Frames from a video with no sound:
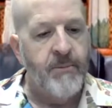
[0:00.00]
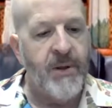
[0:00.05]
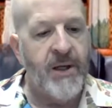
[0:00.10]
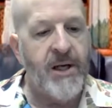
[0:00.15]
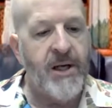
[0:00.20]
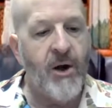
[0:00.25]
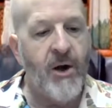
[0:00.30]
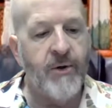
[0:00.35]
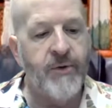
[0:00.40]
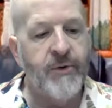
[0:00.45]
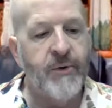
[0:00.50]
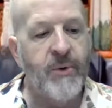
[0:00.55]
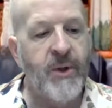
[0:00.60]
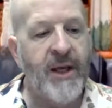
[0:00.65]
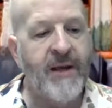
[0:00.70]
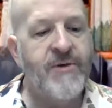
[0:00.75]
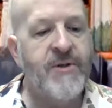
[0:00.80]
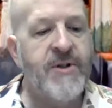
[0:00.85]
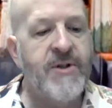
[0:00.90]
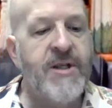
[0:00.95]
But he also
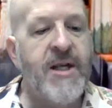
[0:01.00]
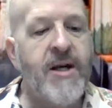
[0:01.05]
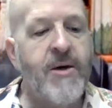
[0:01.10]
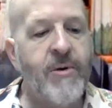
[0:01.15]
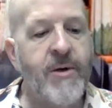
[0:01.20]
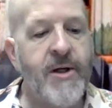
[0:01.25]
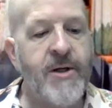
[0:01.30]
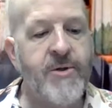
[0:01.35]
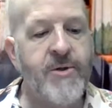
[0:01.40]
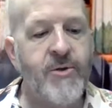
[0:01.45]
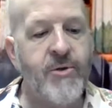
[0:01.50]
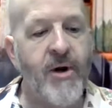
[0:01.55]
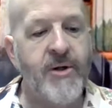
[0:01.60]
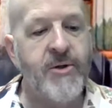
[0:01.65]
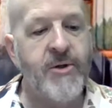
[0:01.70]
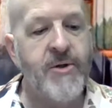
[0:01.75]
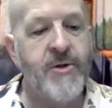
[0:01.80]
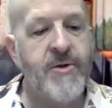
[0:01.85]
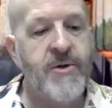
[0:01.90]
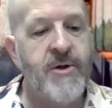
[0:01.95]
gave secret
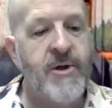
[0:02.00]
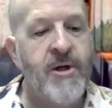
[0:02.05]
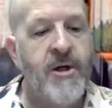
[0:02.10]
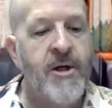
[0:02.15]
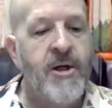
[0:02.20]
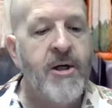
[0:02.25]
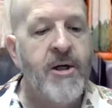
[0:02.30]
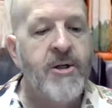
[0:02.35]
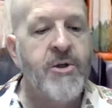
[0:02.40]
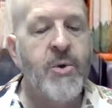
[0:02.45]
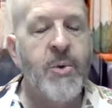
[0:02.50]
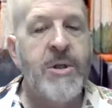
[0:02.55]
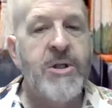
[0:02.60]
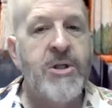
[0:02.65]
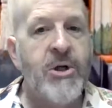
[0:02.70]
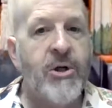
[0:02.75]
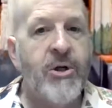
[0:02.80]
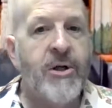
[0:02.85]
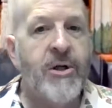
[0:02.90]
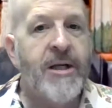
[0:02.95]
instructions to
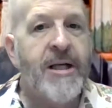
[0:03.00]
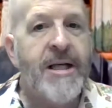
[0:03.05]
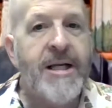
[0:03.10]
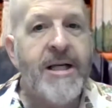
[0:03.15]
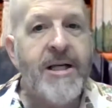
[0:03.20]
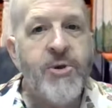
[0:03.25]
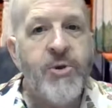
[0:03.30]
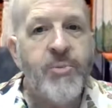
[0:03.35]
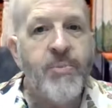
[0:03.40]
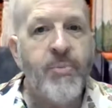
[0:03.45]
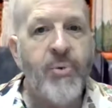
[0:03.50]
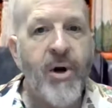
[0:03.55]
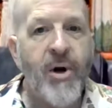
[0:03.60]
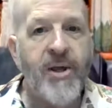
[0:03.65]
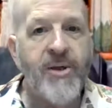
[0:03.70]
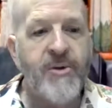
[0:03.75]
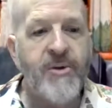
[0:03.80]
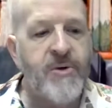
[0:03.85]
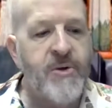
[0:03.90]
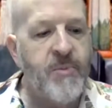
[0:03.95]
return each
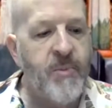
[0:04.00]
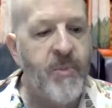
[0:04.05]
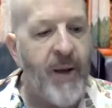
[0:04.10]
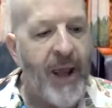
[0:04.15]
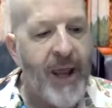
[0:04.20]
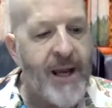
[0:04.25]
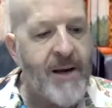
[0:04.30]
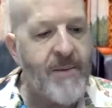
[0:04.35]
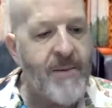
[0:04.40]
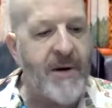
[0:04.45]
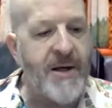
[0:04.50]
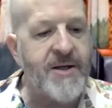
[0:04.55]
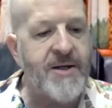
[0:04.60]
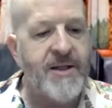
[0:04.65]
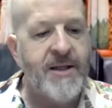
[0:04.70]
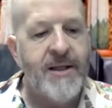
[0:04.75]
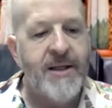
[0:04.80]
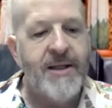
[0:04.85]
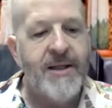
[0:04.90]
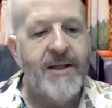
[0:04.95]
brother's payment
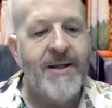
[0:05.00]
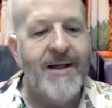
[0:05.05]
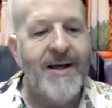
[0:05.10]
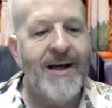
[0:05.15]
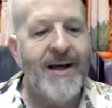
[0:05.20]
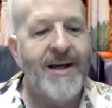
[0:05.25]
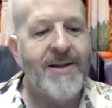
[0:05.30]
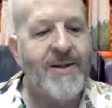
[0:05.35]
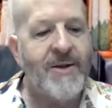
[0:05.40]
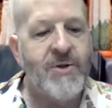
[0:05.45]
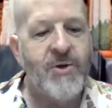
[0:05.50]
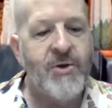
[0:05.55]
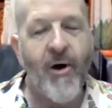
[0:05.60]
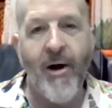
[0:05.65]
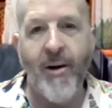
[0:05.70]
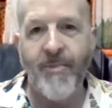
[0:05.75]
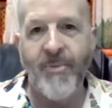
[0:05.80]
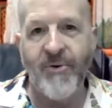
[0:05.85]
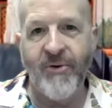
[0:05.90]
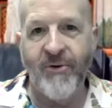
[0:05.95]
at the
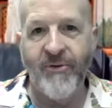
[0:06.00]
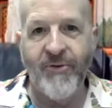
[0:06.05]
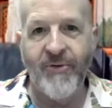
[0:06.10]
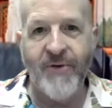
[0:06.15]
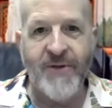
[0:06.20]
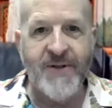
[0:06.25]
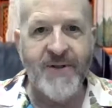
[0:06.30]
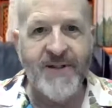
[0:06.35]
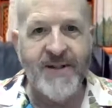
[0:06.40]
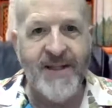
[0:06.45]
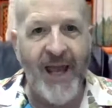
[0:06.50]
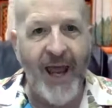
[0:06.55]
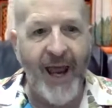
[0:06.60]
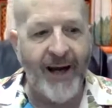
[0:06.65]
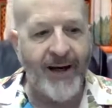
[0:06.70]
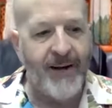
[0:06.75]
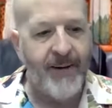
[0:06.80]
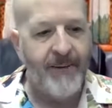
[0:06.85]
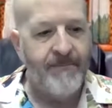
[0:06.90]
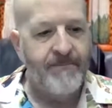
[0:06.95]
top of his
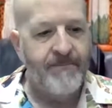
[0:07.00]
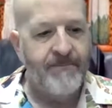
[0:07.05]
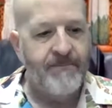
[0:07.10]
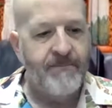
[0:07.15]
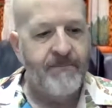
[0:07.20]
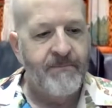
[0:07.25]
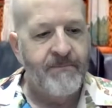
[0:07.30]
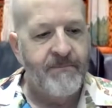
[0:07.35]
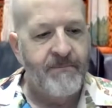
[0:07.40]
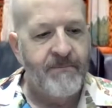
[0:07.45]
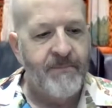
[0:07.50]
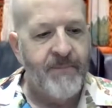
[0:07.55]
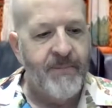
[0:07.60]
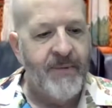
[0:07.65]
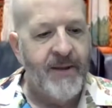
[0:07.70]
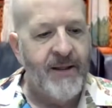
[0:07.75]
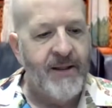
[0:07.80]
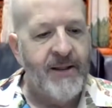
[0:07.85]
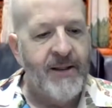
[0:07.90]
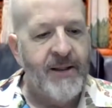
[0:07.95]
sack.
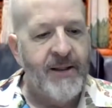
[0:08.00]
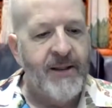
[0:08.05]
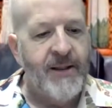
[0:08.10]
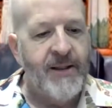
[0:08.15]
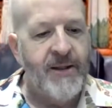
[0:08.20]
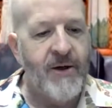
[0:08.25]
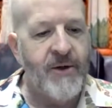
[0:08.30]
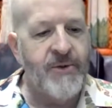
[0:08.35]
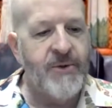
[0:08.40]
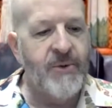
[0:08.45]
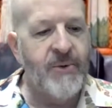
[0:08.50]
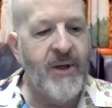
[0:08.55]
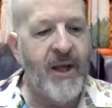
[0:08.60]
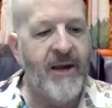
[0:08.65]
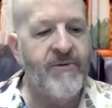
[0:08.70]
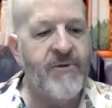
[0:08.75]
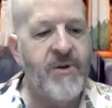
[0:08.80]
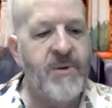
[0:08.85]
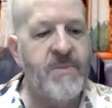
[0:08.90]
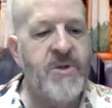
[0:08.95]
He also
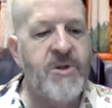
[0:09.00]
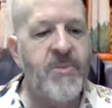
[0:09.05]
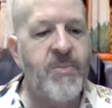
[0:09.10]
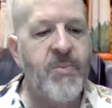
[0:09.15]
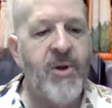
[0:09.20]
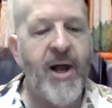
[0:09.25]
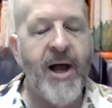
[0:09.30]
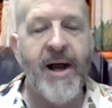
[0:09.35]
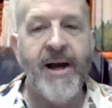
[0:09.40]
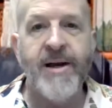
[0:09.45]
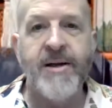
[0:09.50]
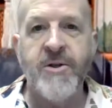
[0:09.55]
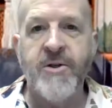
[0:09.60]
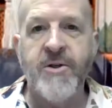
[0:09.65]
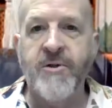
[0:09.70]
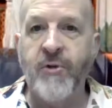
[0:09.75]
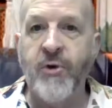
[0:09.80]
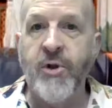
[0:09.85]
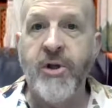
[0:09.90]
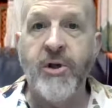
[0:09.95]
gave them supplies
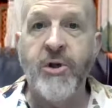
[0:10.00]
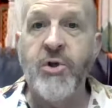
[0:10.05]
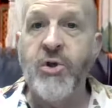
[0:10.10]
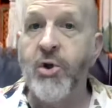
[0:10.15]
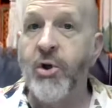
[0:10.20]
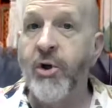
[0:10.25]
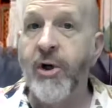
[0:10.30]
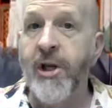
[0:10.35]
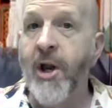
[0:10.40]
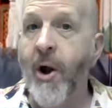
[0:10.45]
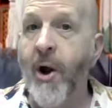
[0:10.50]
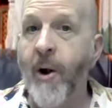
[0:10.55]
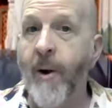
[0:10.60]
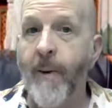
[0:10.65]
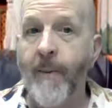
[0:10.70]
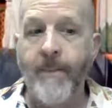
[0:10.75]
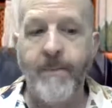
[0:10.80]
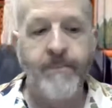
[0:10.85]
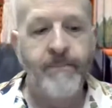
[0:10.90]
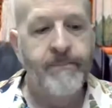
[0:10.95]
for their journey
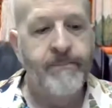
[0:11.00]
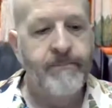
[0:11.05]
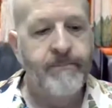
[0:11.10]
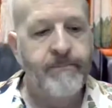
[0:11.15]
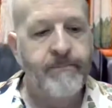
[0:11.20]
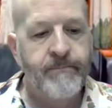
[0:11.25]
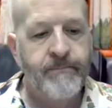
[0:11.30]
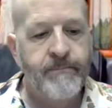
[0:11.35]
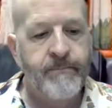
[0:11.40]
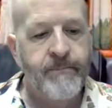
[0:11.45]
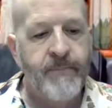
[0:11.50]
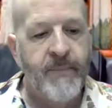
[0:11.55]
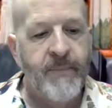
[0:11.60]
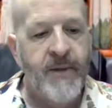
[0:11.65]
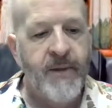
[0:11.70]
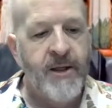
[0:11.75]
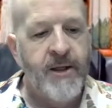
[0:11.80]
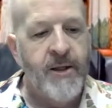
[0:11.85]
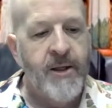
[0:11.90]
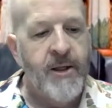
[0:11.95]
home.
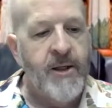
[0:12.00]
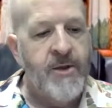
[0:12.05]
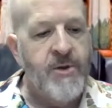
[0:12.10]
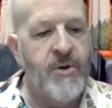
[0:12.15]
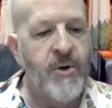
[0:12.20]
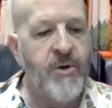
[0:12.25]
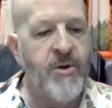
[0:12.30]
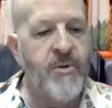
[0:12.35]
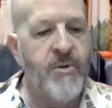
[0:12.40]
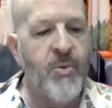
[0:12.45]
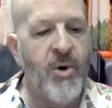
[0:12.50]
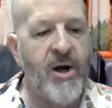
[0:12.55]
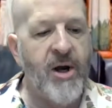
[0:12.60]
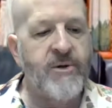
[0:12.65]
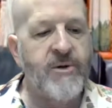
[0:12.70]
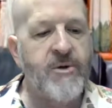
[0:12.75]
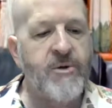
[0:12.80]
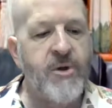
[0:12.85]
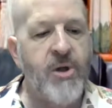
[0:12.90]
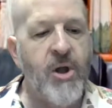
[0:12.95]
So the
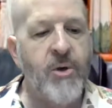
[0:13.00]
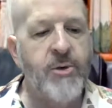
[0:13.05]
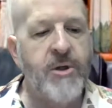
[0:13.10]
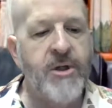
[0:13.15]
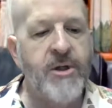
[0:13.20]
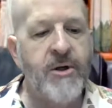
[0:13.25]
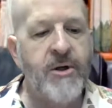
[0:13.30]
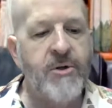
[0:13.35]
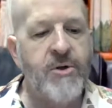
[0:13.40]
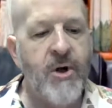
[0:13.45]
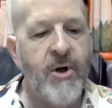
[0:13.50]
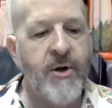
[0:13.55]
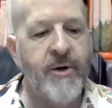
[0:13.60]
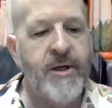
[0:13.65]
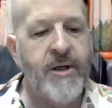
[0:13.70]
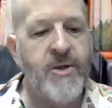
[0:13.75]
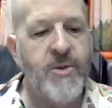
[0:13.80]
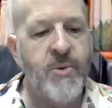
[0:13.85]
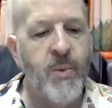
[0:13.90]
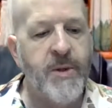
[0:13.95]
brothers loaded their
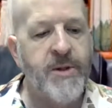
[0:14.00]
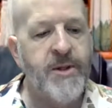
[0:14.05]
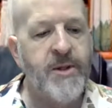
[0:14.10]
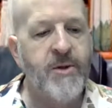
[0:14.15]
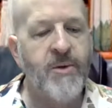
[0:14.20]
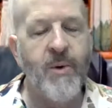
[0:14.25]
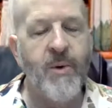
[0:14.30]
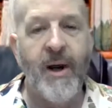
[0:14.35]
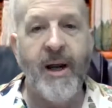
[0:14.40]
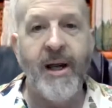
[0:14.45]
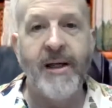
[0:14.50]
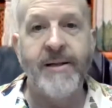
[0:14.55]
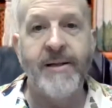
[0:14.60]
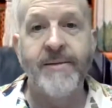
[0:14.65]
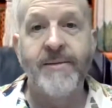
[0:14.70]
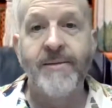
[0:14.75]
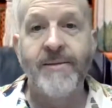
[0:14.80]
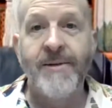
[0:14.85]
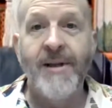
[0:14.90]
donkeys with the grain